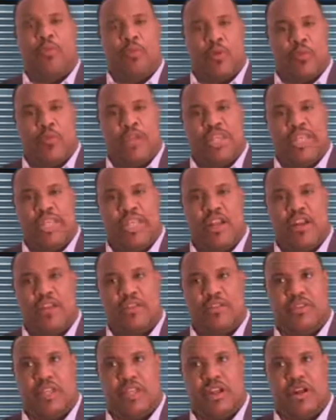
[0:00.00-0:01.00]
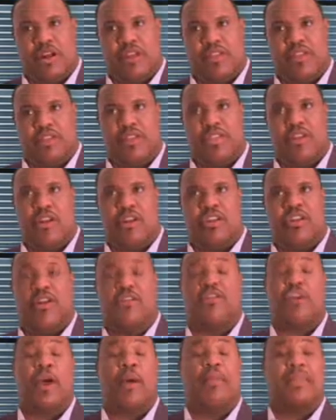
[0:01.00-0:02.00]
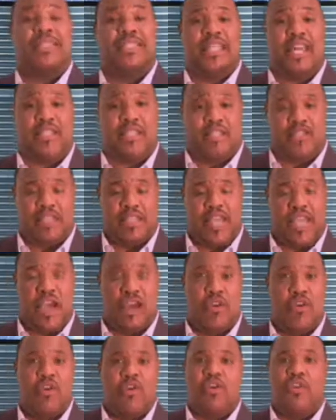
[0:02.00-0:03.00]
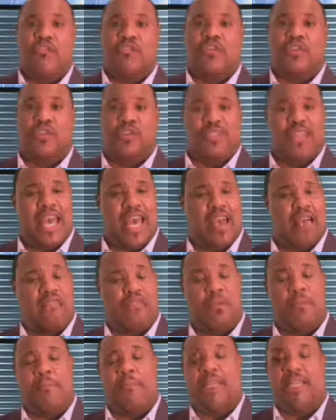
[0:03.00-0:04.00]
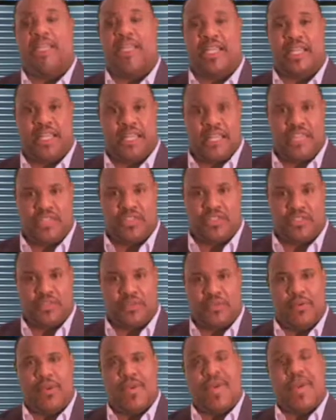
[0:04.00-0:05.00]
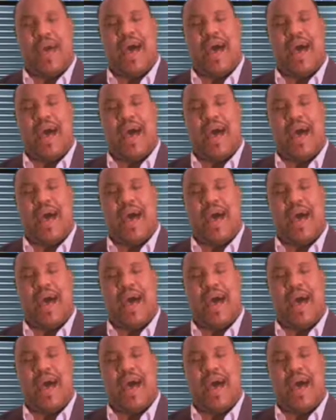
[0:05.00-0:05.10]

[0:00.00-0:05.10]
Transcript: but really there are enough companies out there now for you to have them bidding against you.